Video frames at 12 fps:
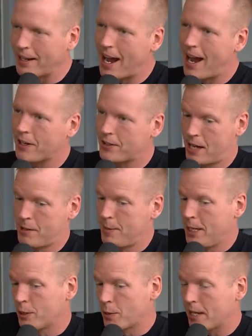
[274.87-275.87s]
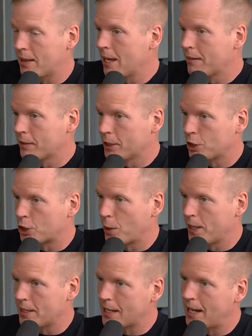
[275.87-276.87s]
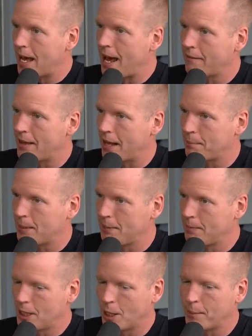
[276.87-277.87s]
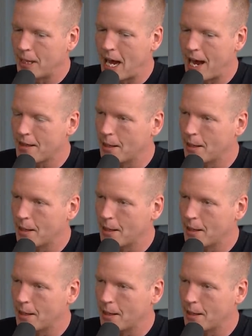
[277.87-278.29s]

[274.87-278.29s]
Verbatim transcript: gosh, that would be a great thing for Detroit to kind of have that be, you know, behind